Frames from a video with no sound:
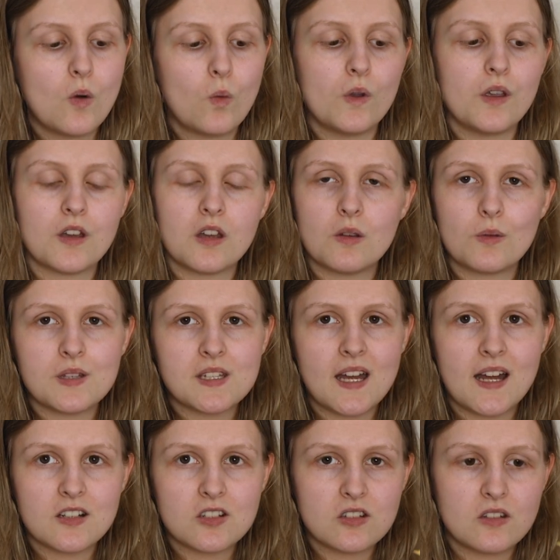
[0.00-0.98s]
we are going to
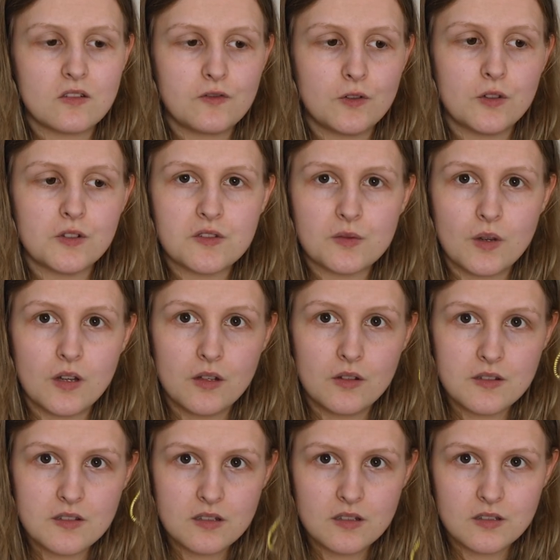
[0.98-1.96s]
attach the 4
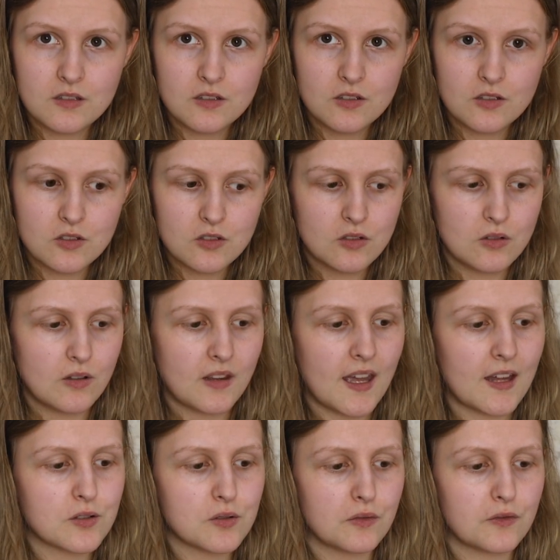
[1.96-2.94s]
swirls to the
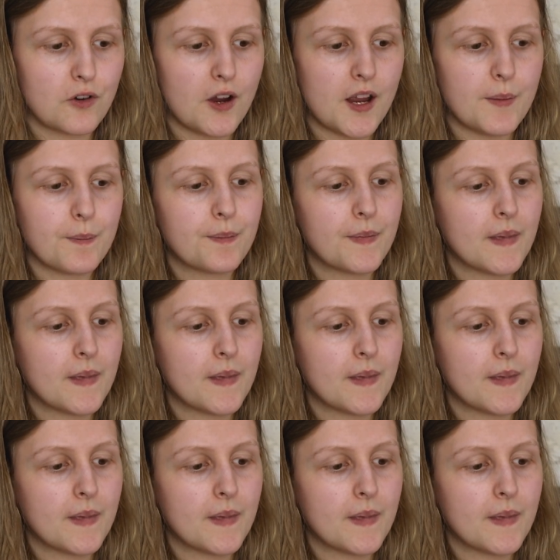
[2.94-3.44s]
actual frame.